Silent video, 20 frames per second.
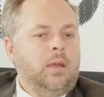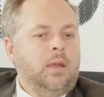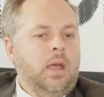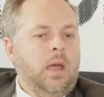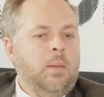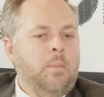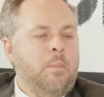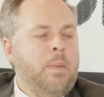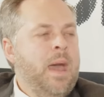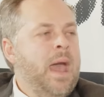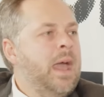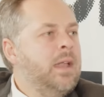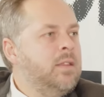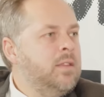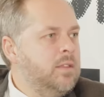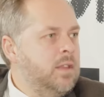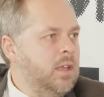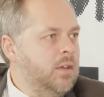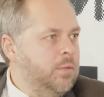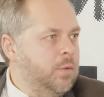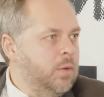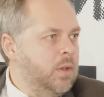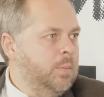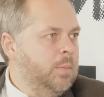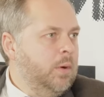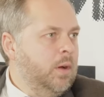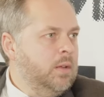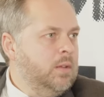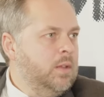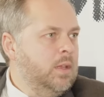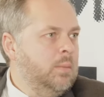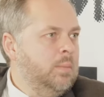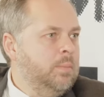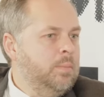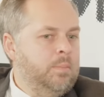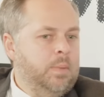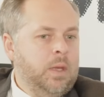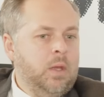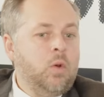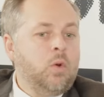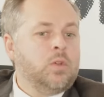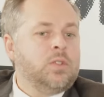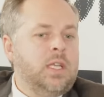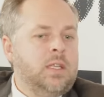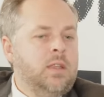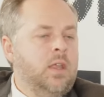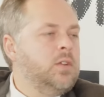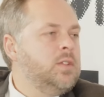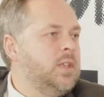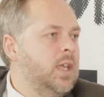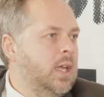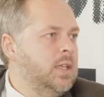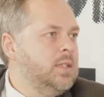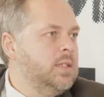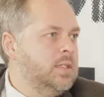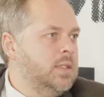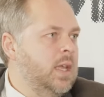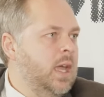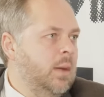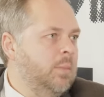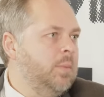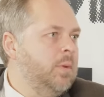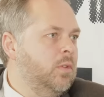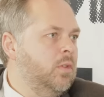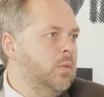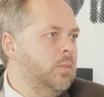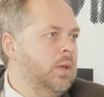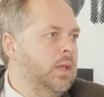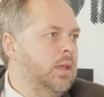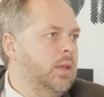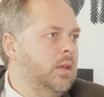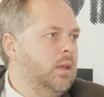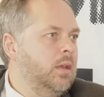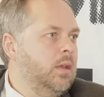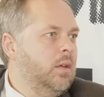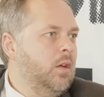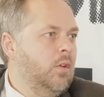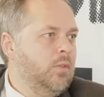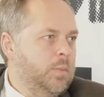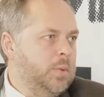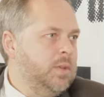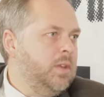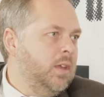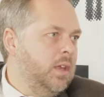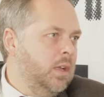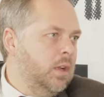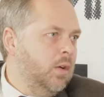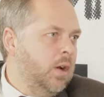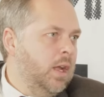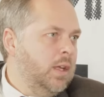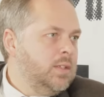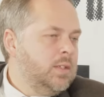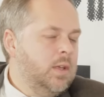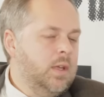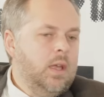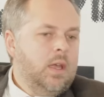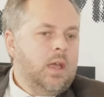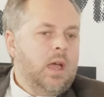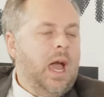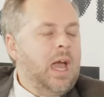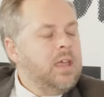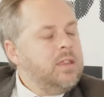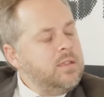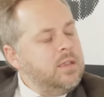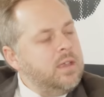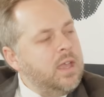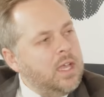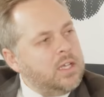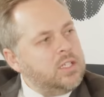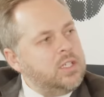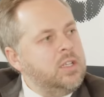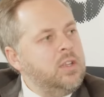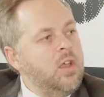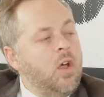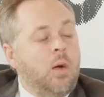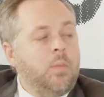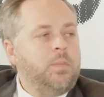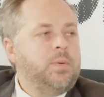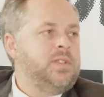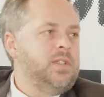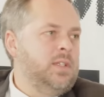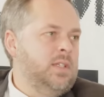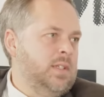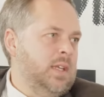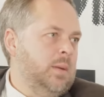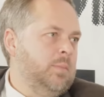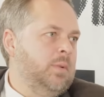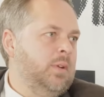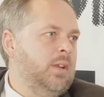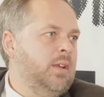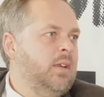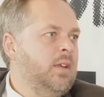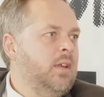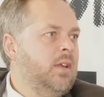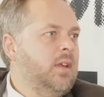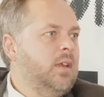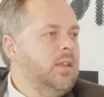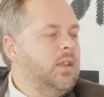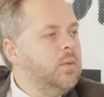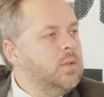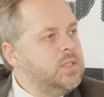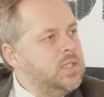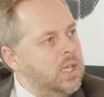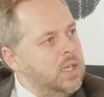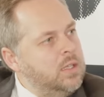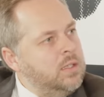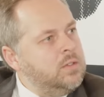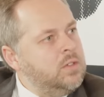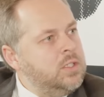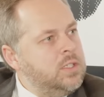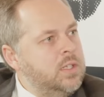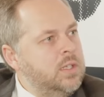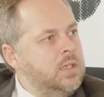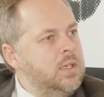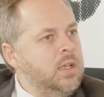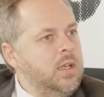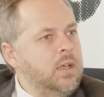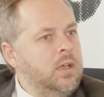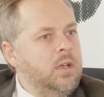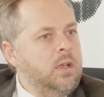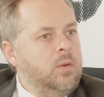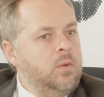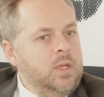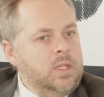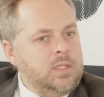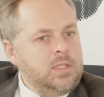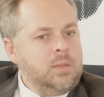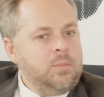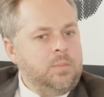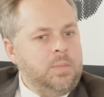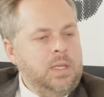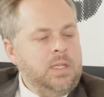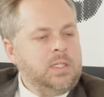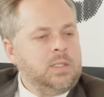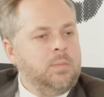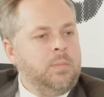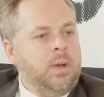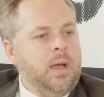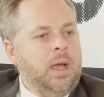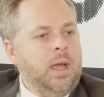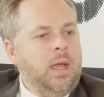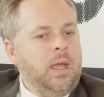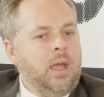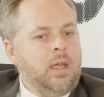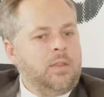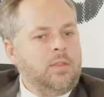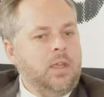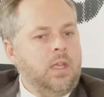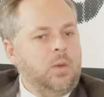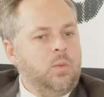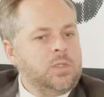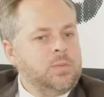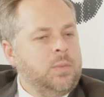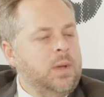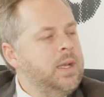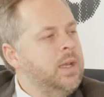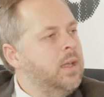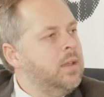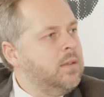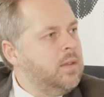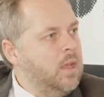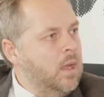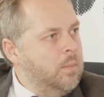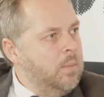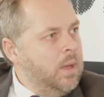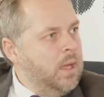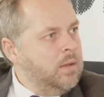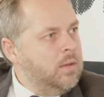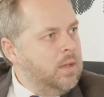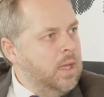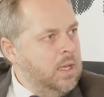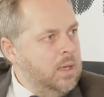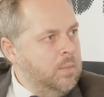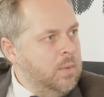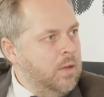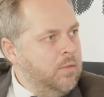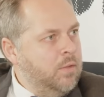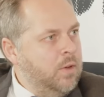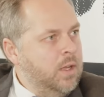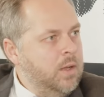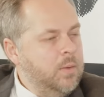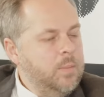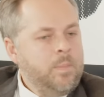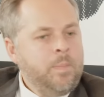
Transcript: a bad thing for the party because in those cases they happen to be of a particular race. I think actually the opposite is happening. There was, interestingly, a recent piece by, I think it was Marianne Tam at Daily Maverick,